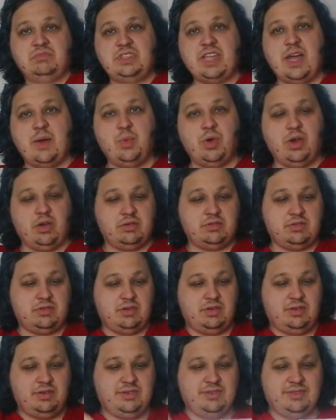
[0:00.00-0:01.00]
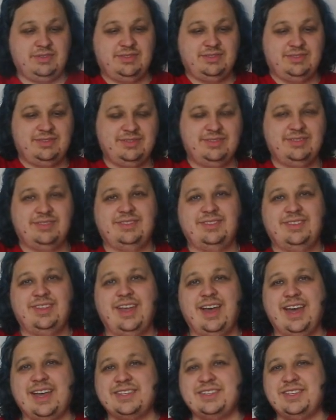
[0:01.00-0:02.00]
That works.
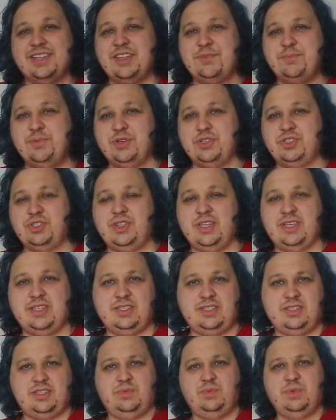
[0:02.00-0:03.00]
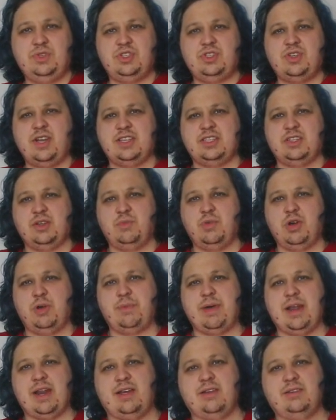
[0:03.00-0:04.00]
Okay, so let's push this. Which side's gonna
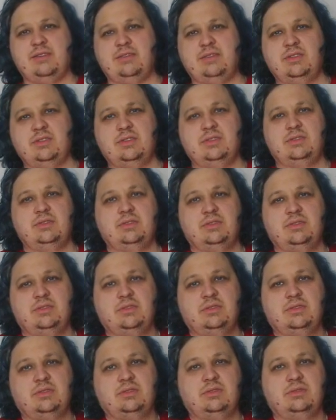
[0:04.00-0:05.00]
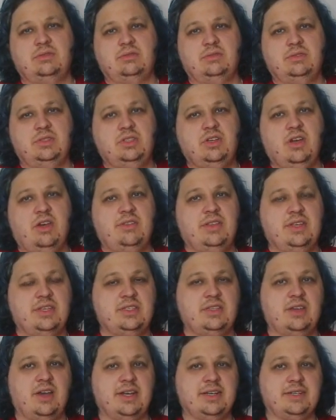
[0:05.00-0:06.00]
work better? Let's go
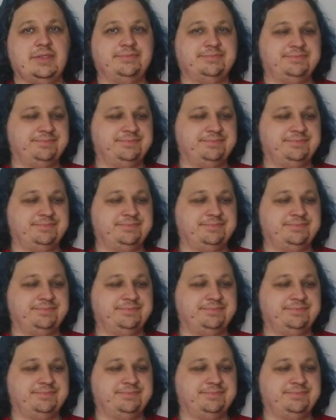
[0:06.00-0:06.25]
this side.